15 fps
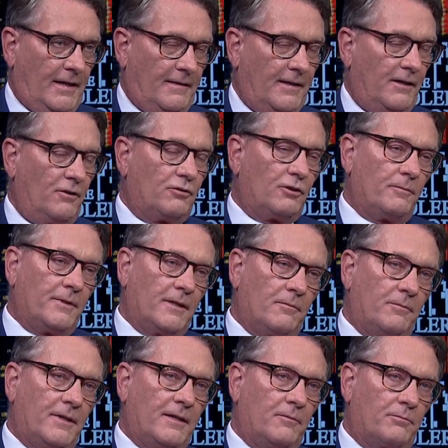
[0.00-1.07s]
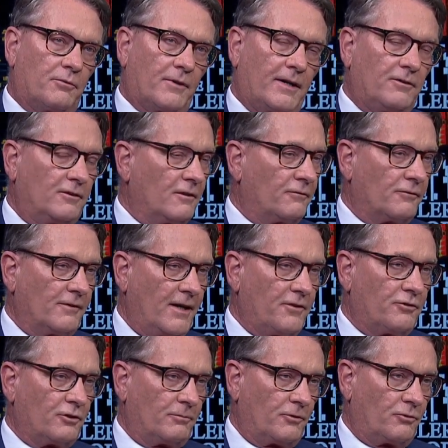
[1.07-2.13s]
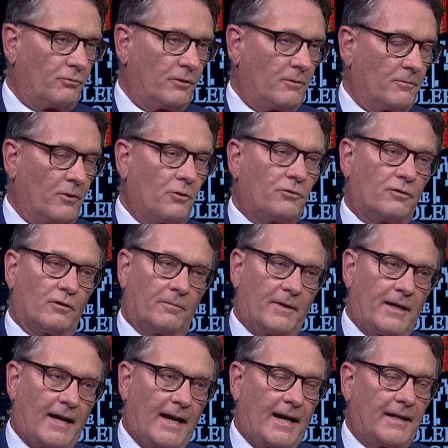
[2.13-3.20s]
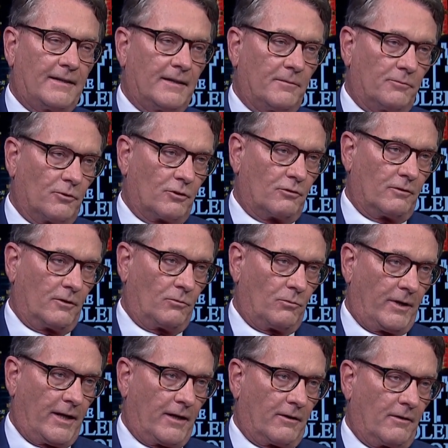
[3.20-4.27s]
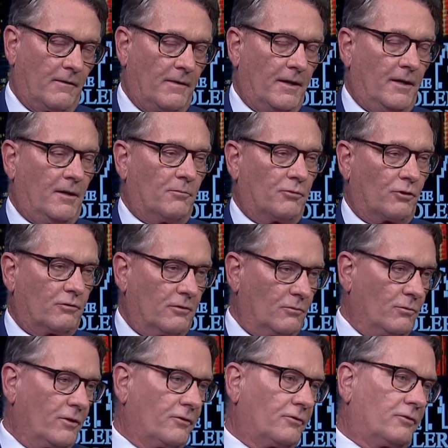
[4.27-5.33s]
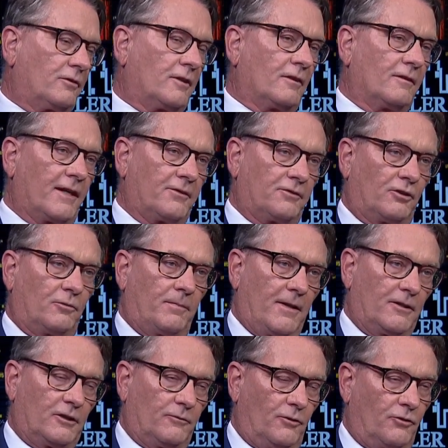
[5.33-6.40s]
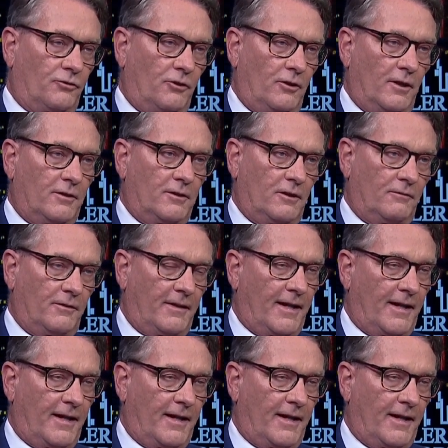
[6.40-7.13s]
There used to be a big price differential between most of Manhattan and Brooklyn, where Brooklyn was the less expensive alternative, and